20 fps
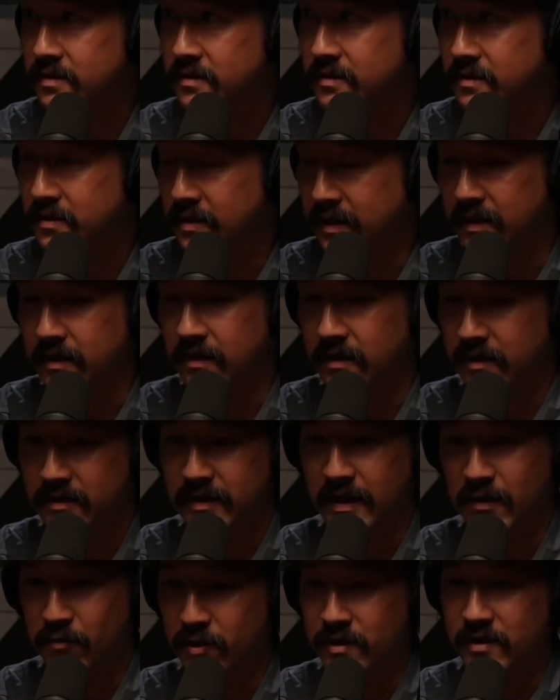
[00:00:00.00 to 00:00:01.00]
yeah, like
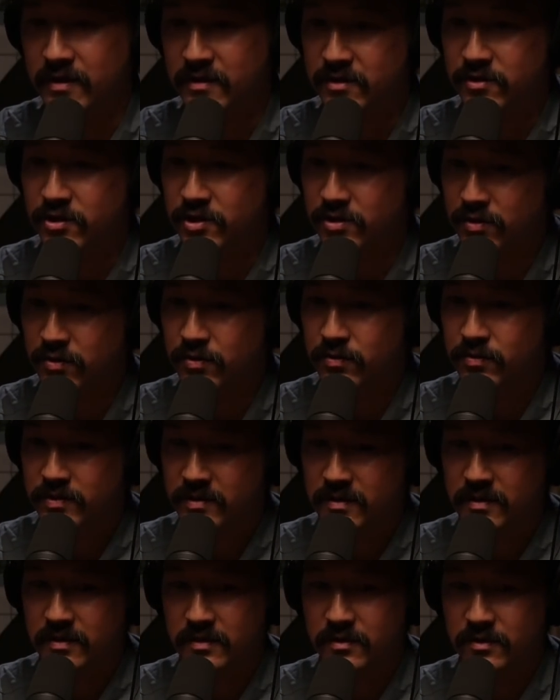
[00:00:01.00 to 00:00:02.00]
that were in the
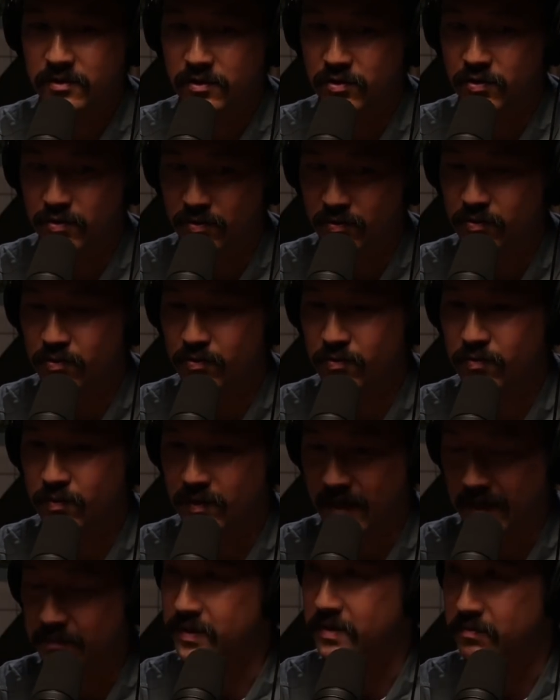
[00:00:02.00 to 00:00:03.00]
shoes. You
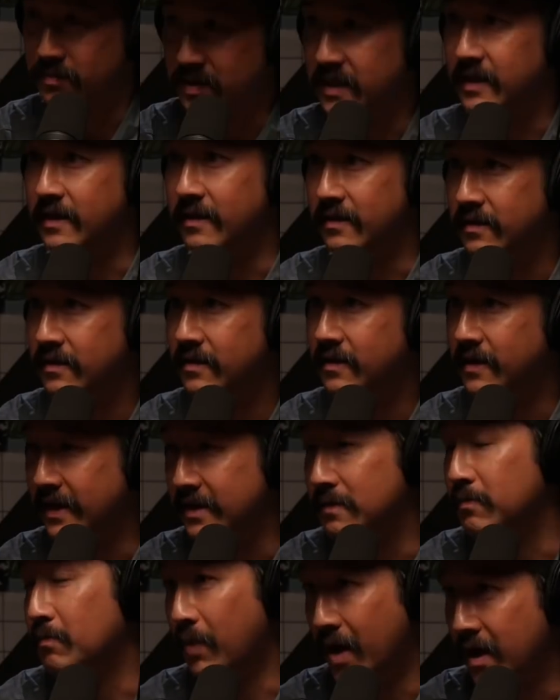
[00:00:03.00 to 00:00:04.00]
kept them clean
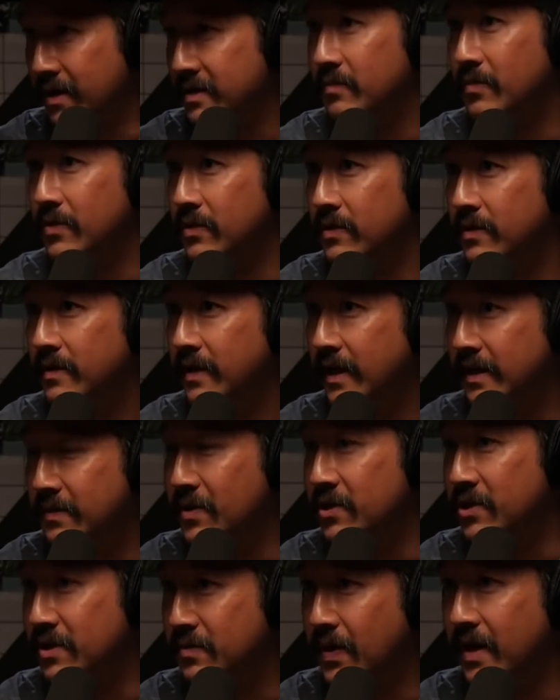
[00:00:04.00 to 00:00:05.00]
as possible, as much as